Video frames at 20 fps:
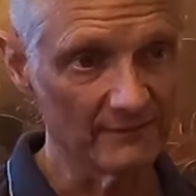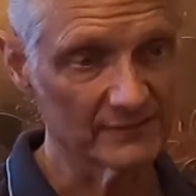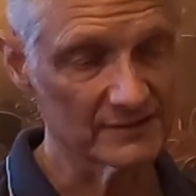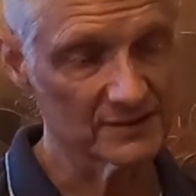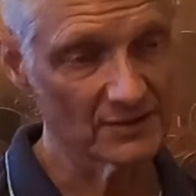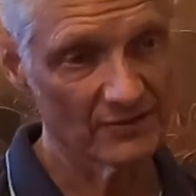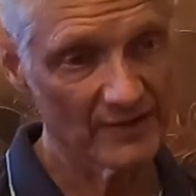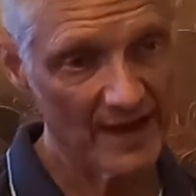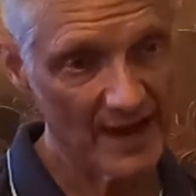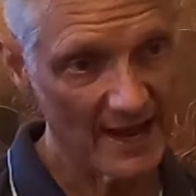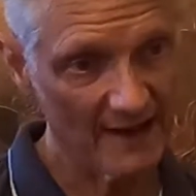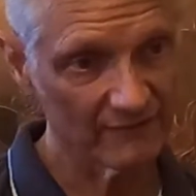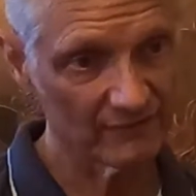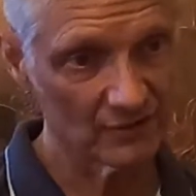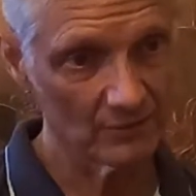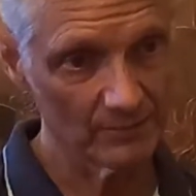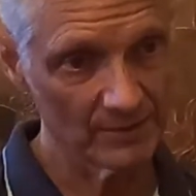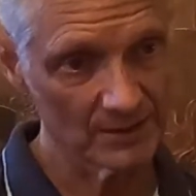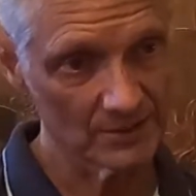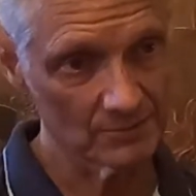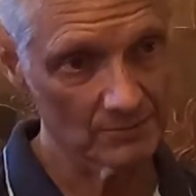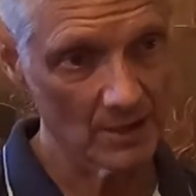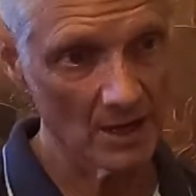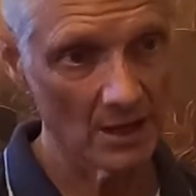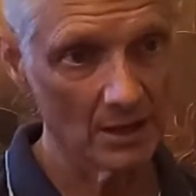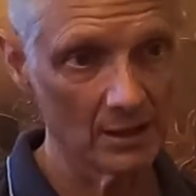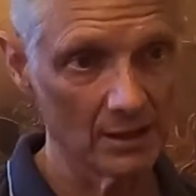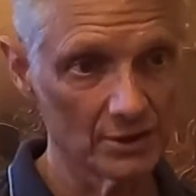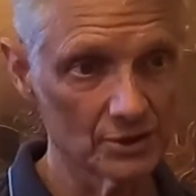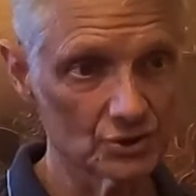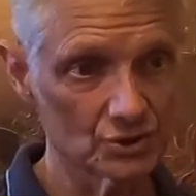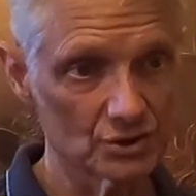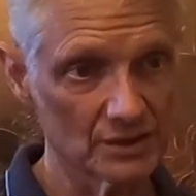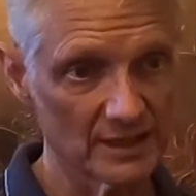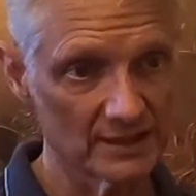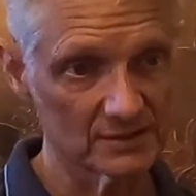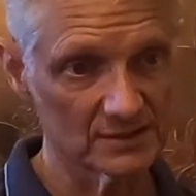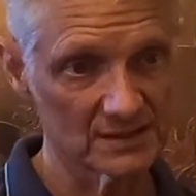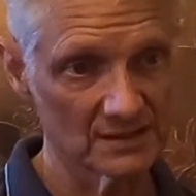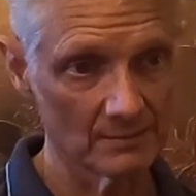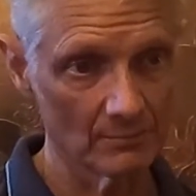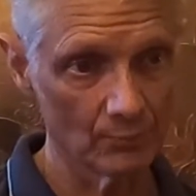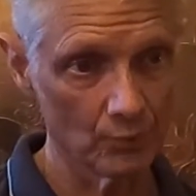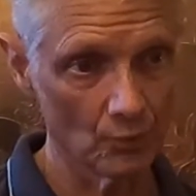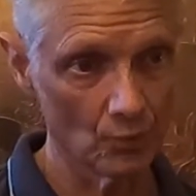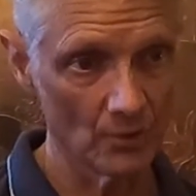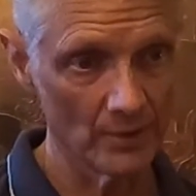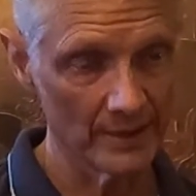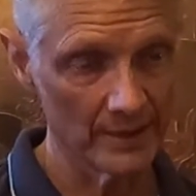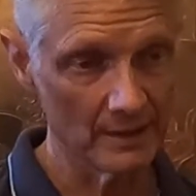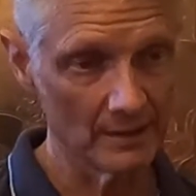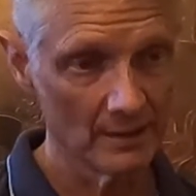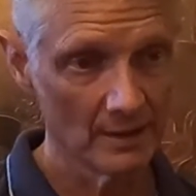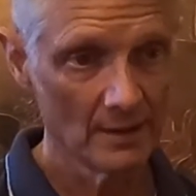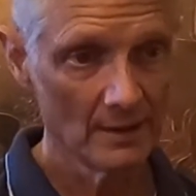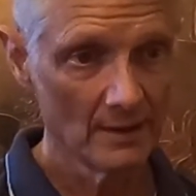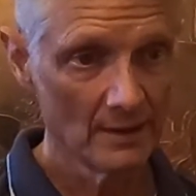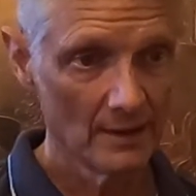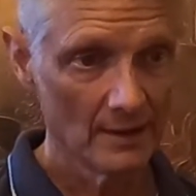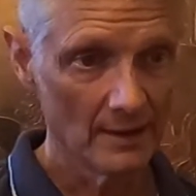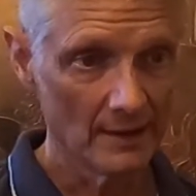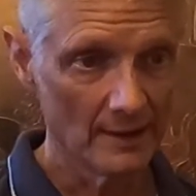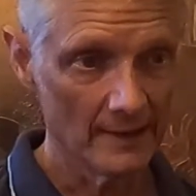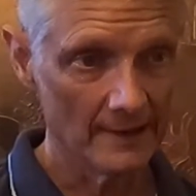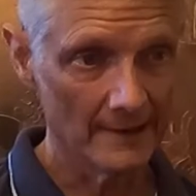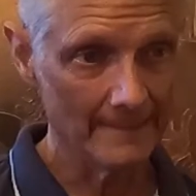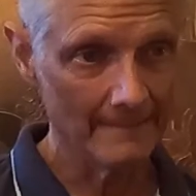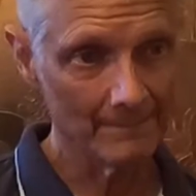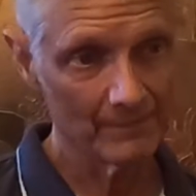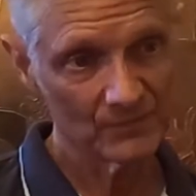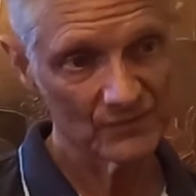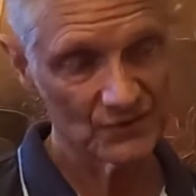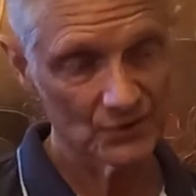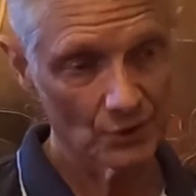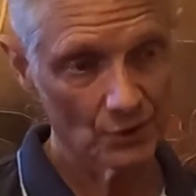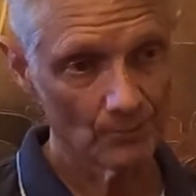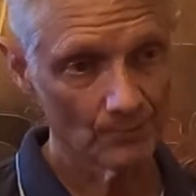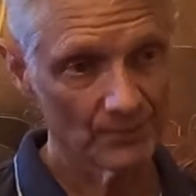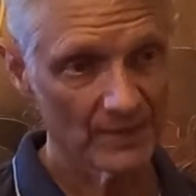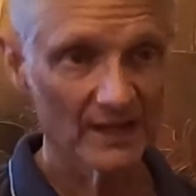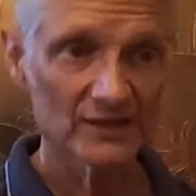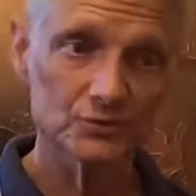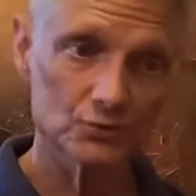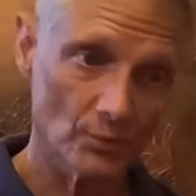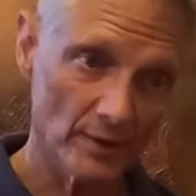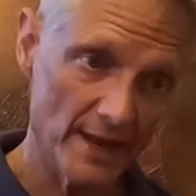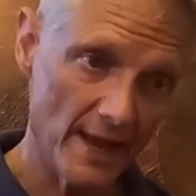so they have to be demolished at some point. So that's what